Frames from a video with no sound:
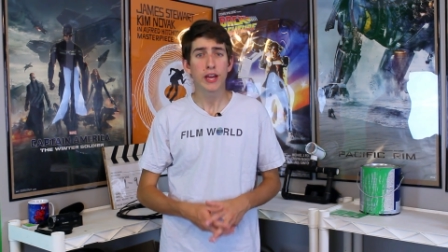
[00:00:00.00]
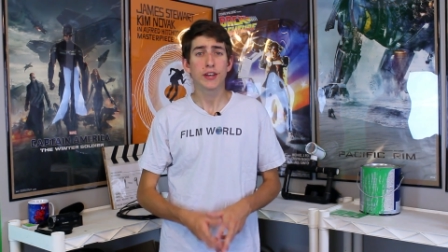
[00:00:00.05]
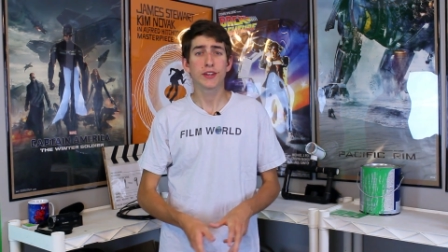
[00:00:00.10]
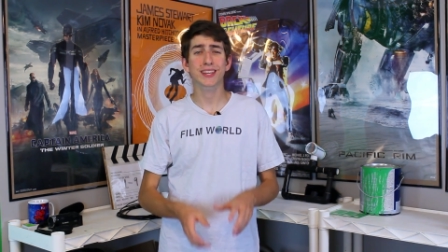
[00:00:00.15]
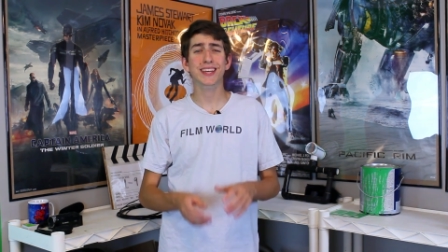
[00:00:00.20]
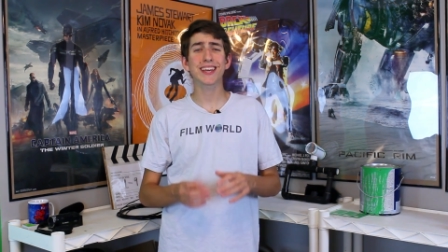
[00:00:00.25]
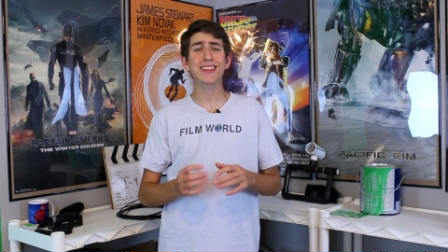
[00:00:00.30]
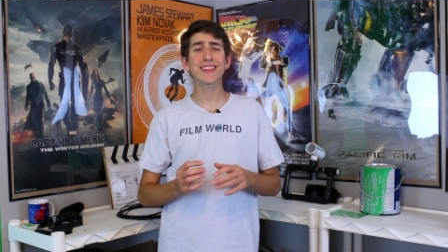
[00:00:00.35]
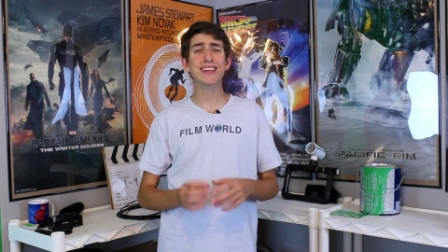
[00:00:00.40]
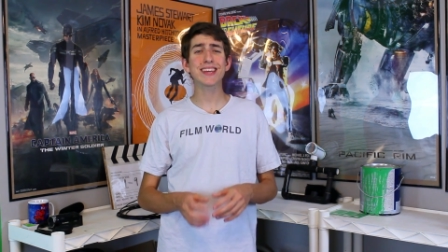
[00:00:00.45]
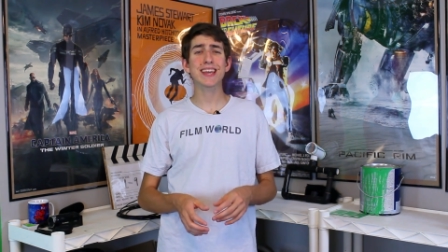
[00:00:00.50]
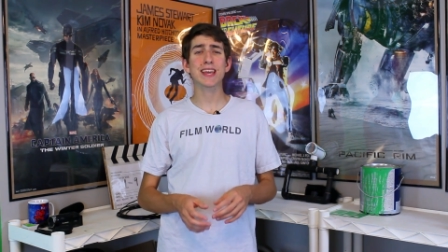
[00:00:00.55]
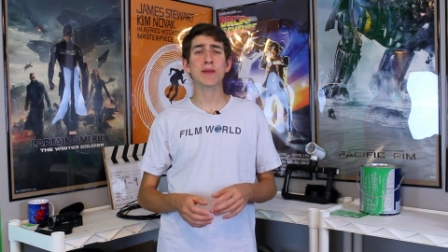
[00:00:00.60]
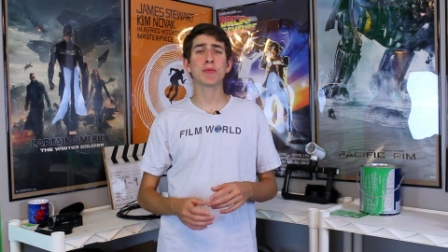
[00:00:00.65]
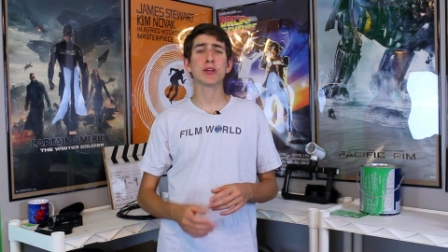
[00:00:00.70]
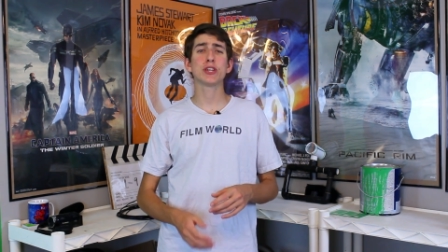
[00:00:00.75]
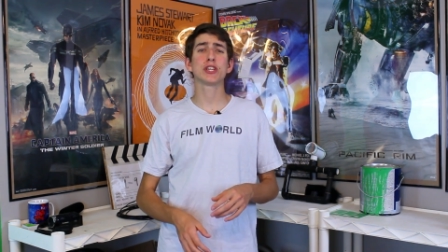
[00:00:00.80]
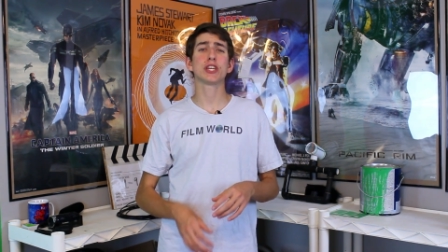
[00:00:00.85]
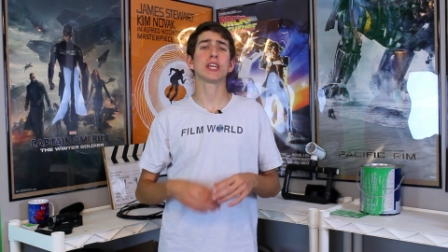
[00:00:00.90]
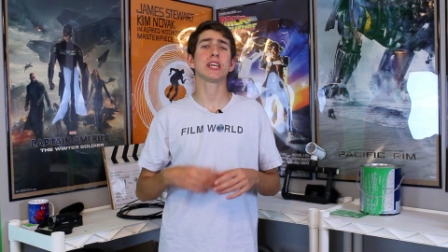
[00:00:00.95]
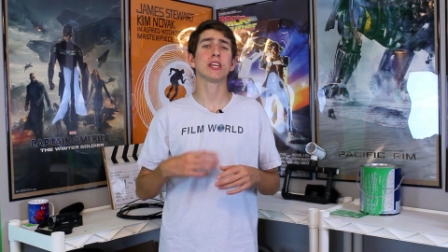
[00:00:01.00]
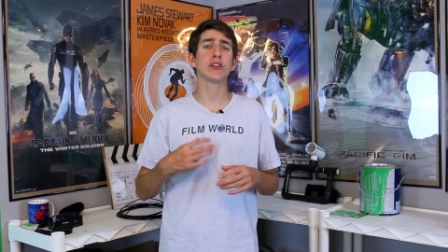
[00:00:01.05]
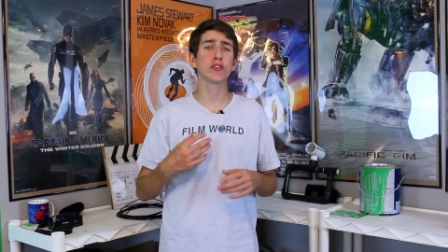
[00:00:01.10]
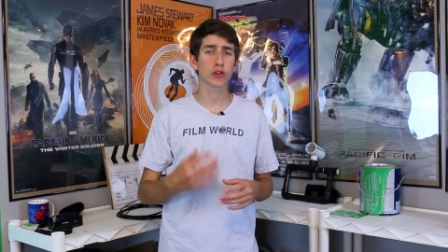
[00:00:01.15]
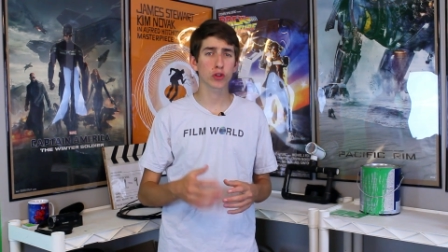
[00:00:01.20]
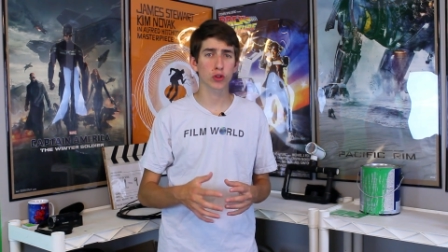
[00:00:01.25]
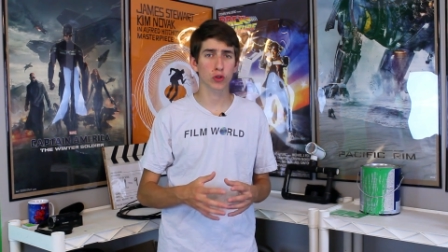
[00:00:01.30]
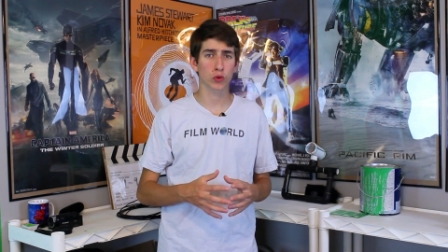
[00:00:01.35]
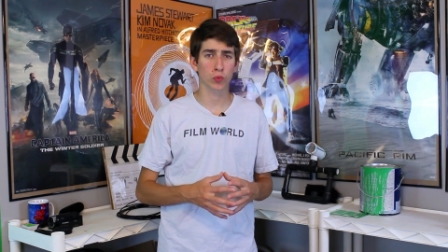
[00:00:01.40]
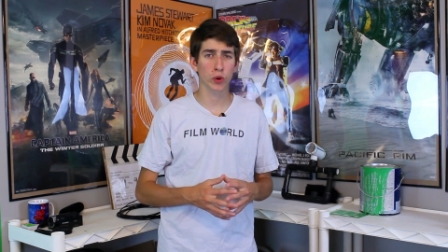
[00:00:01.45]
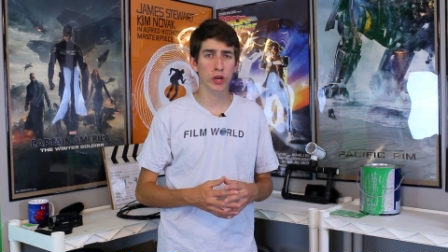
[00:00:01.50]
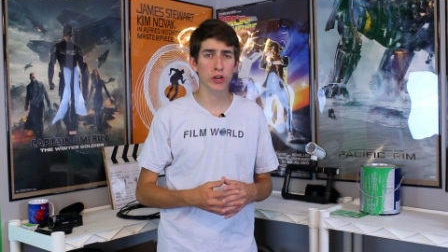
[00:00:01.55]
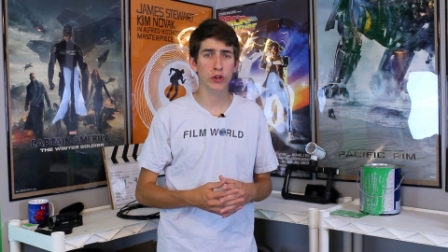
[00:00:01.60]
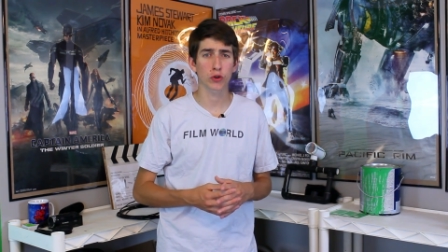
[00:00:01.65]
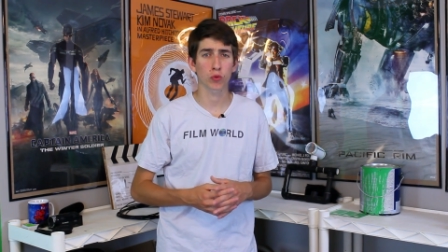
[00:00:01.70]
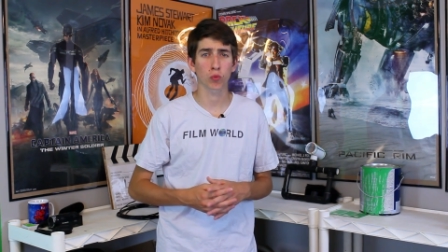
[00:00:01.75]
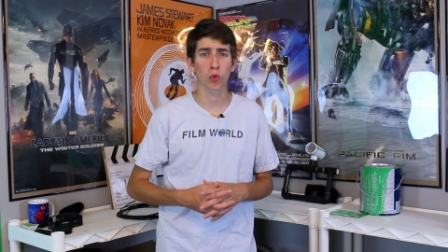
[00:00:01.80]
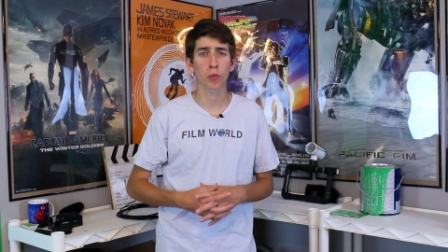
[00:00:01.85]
To get the image into the render,